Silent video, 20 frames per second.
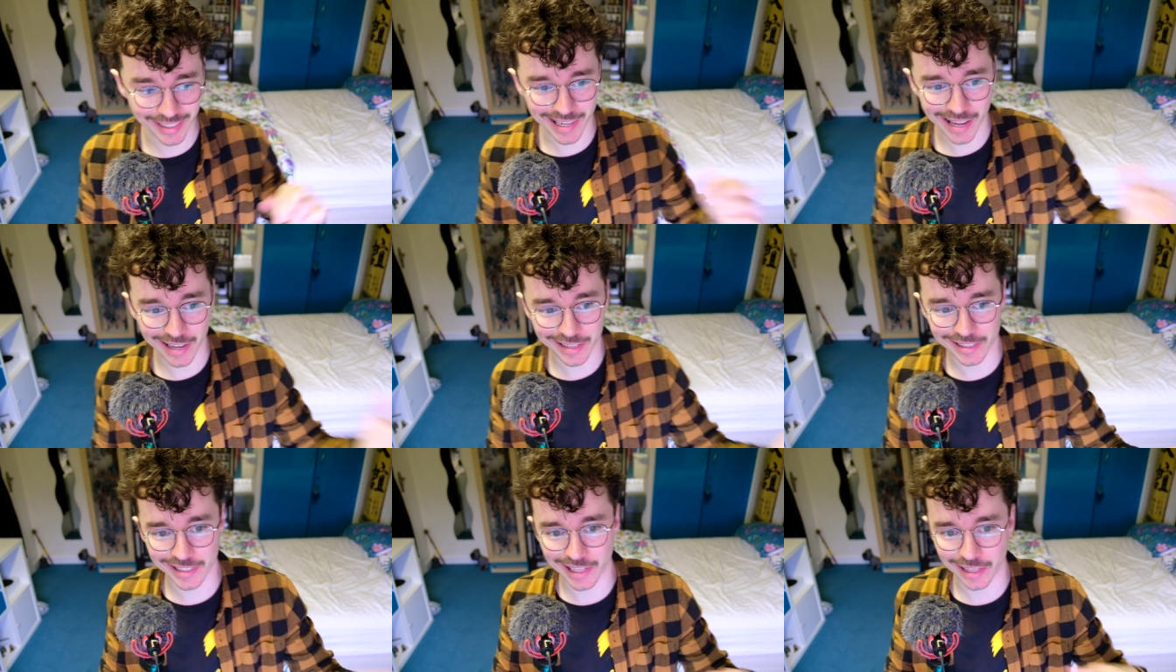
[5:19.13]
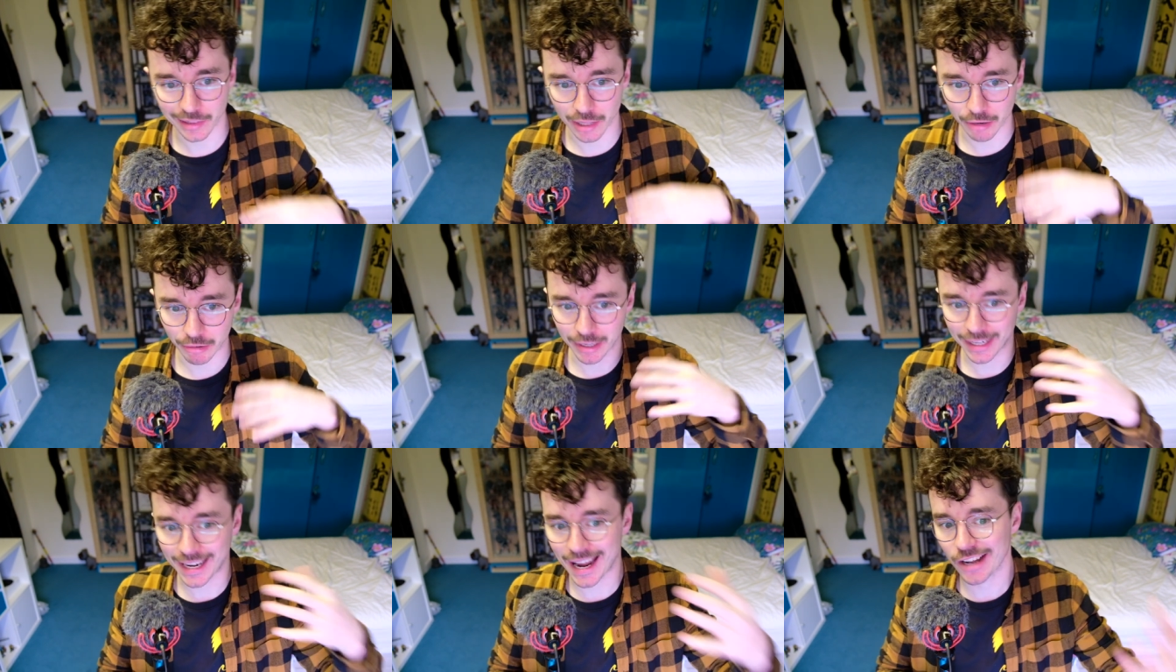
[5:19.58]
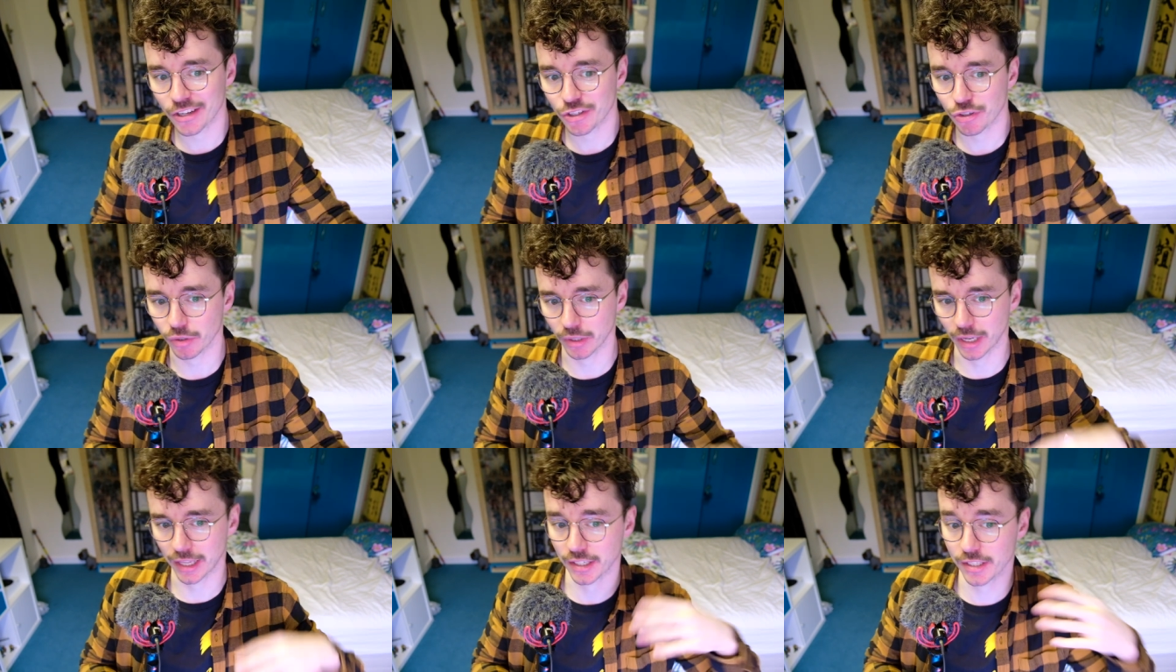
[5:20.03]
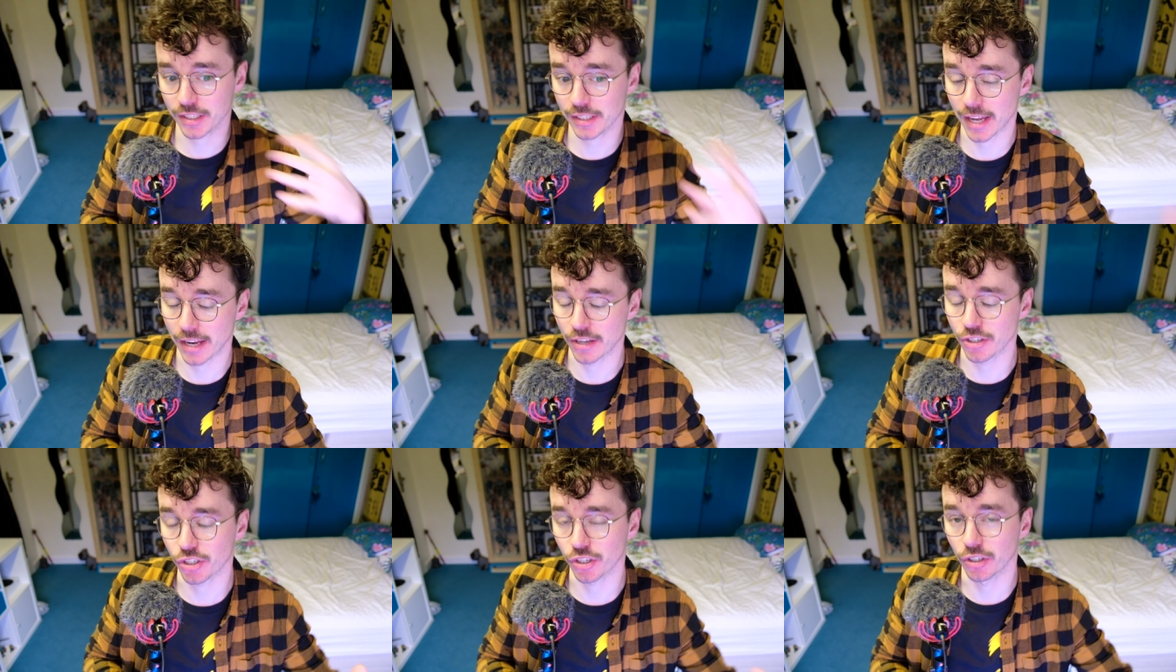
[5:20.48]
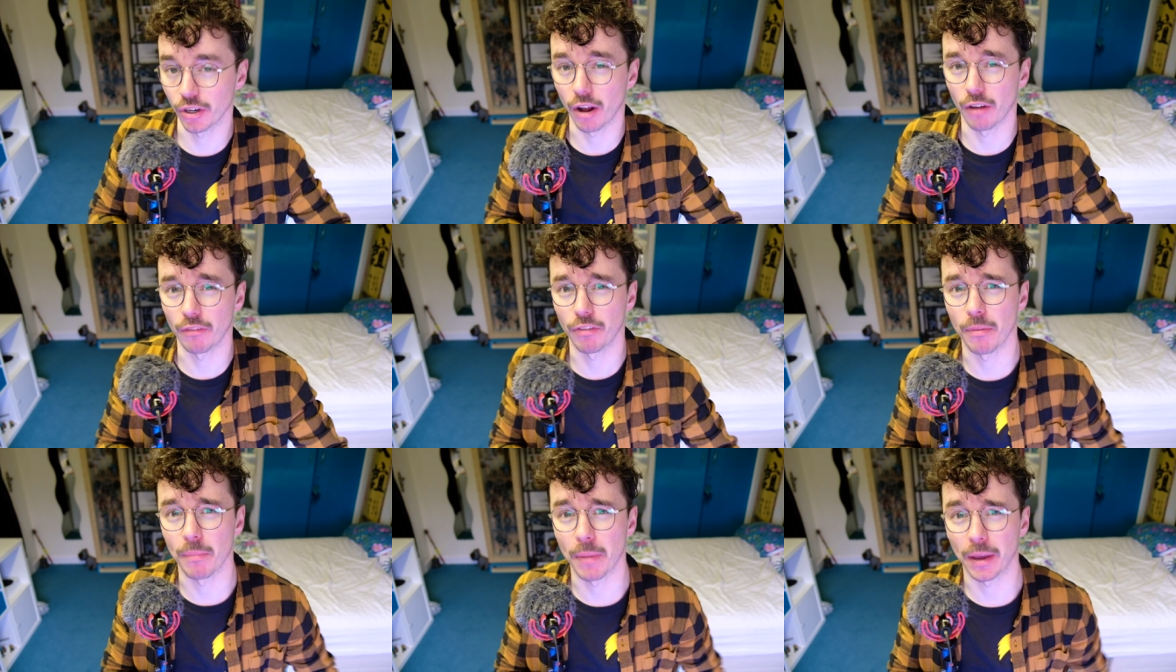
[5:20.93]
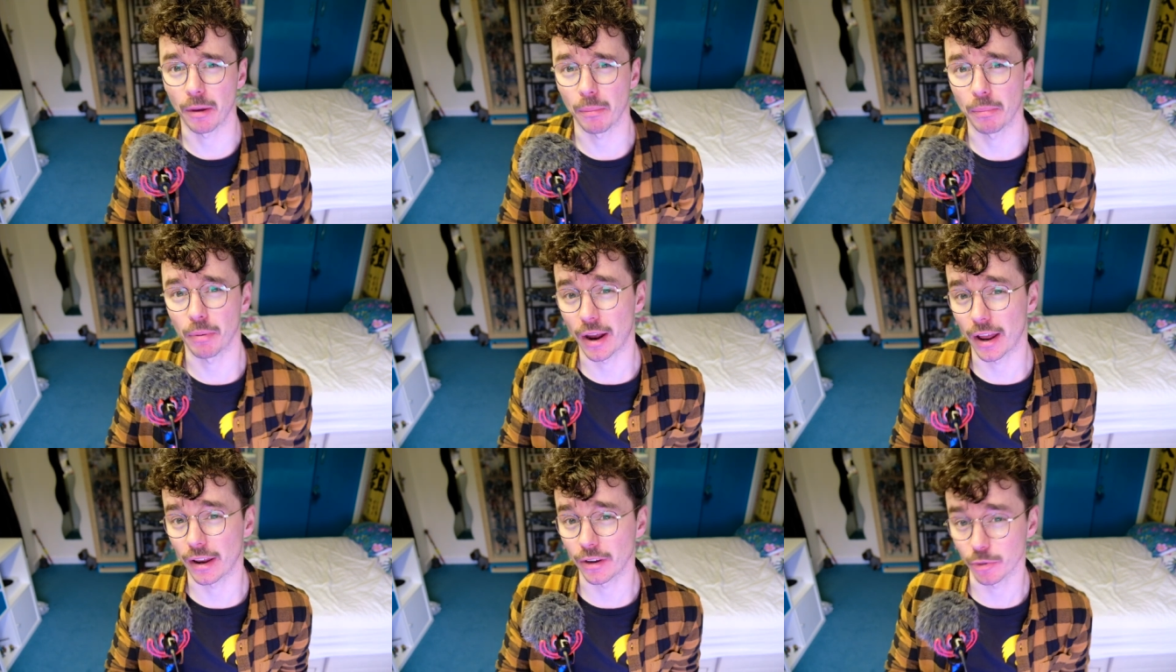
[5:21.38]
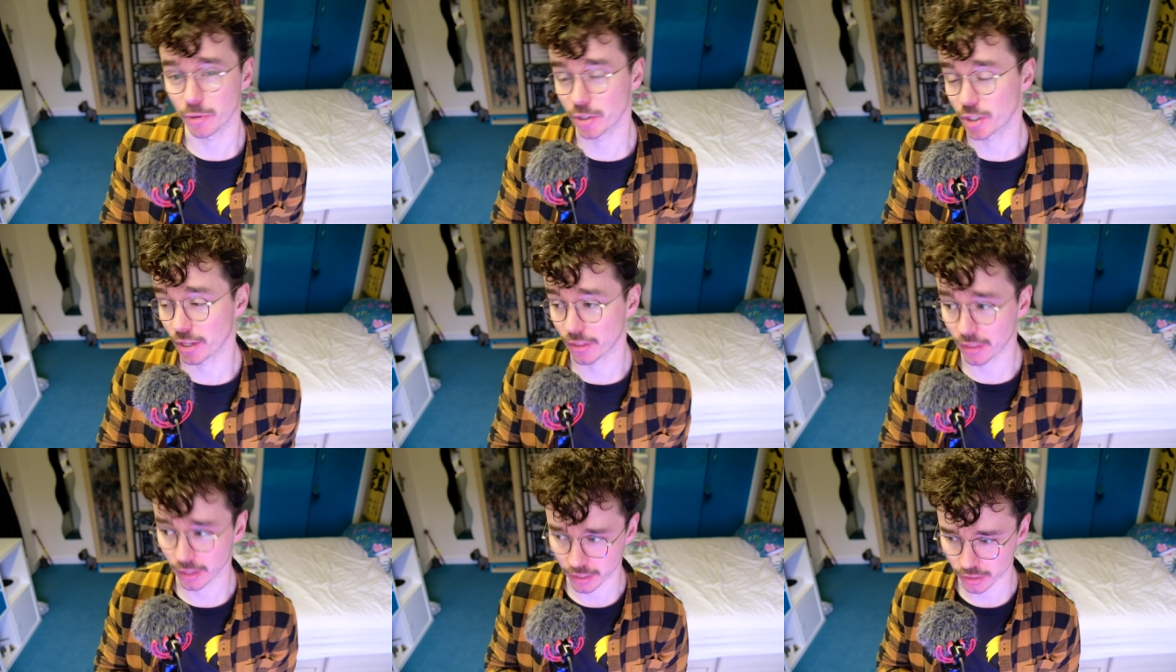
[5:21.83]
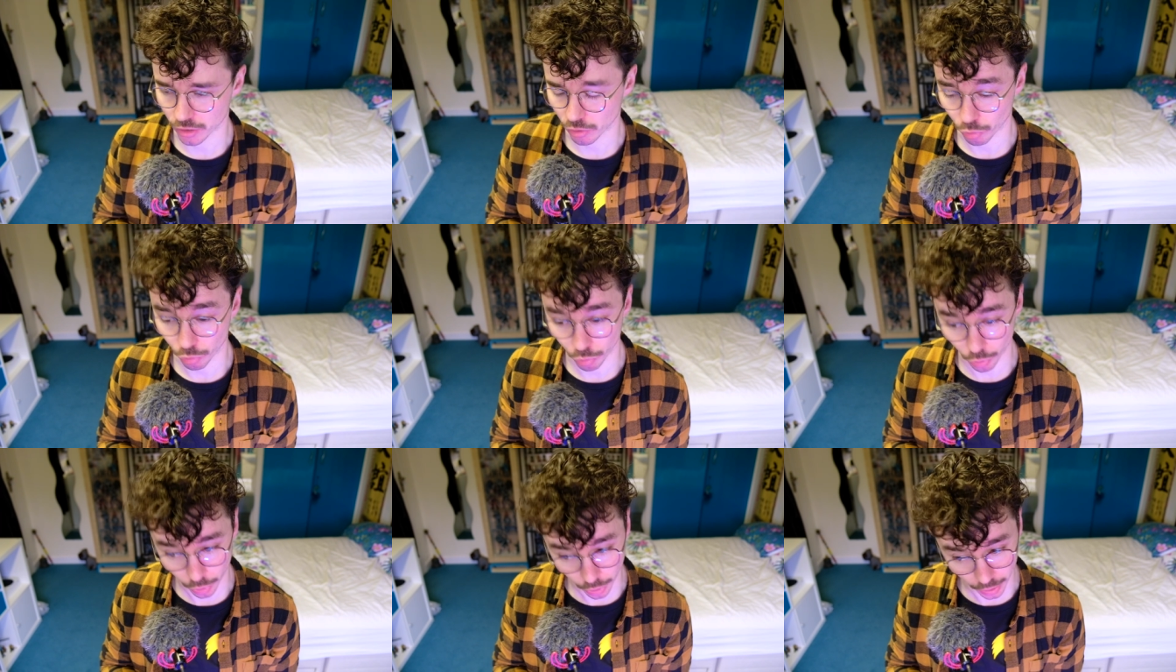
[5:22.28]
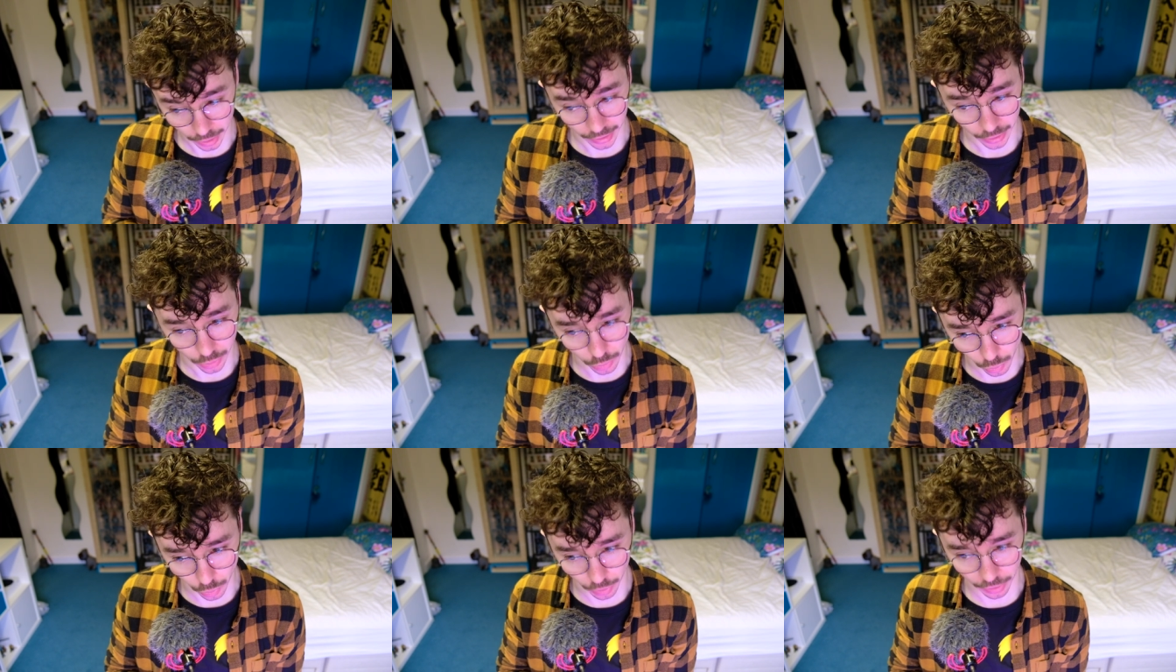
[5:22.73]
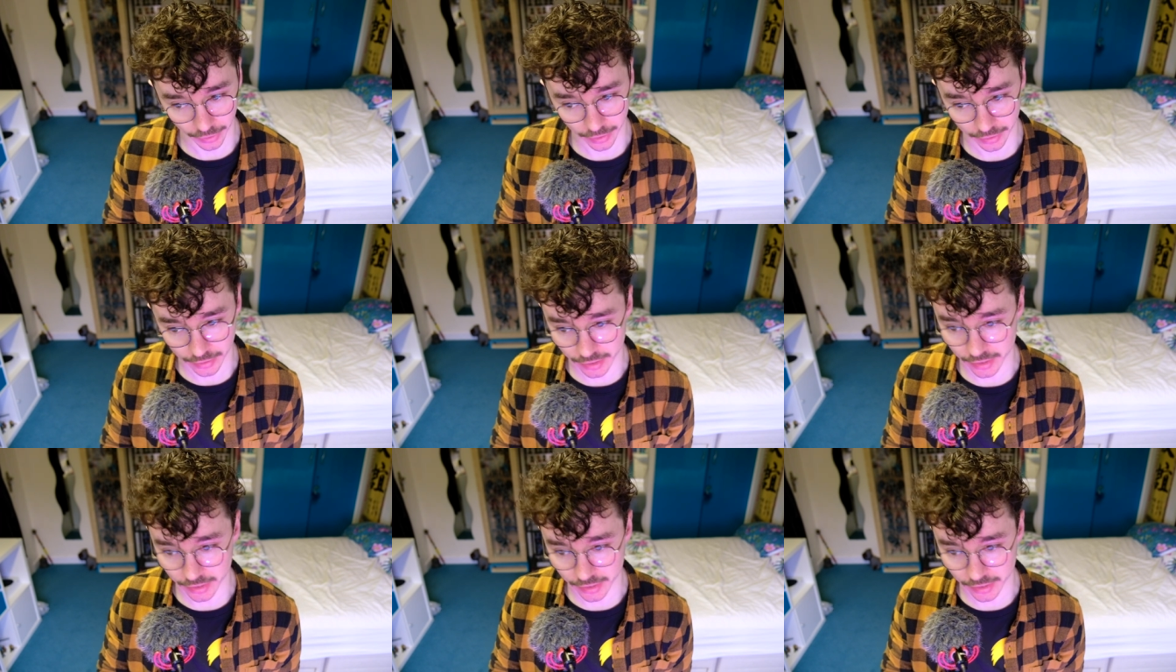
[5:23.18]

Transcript: Yan said they're a natural extension of the Mega brand, which I think is a really cool thing to